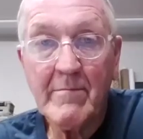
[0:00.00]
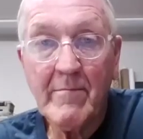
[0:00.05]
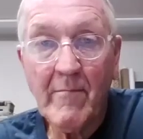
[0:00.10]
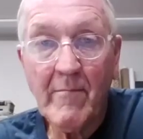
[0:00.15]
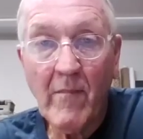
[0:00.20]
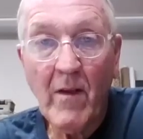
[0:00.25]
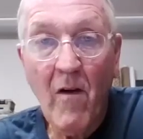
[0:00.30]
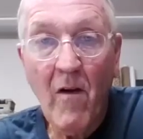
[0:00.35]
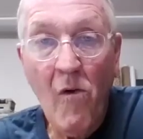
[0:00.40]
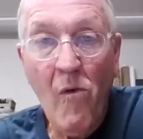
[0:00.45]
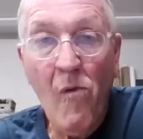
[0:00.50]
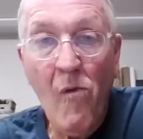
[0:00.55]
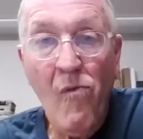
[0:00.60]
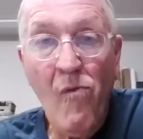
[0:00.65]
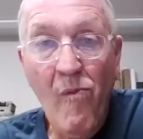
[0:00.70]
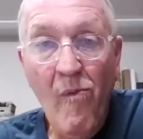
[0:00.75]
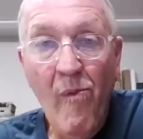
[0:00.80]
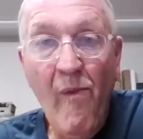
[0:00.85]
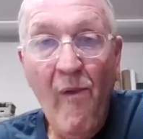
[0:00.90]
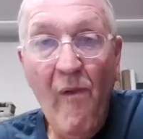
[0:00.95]
areas
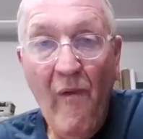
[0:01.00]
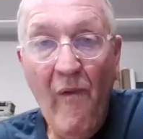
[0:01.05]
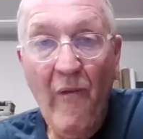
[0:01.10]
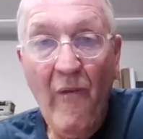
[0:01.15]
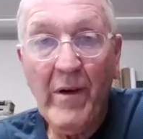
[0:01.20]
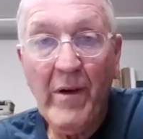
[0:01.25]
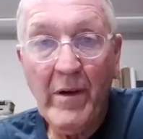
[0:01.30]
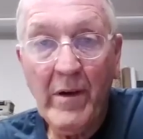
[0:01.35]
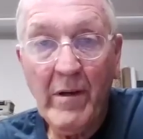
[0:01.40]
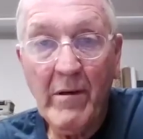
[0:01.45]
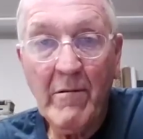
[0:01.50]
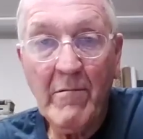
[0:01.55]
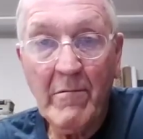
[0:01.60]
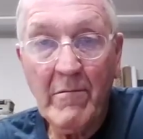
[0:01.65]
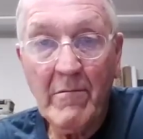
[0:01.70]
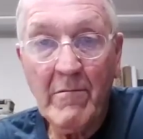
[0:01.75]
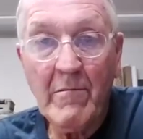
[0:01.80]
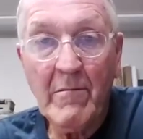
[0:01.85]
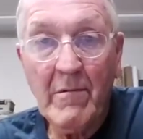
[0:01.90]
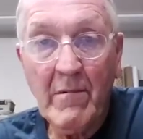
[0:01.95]
that have been funded by one
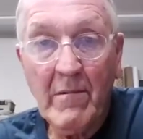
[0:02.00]
of those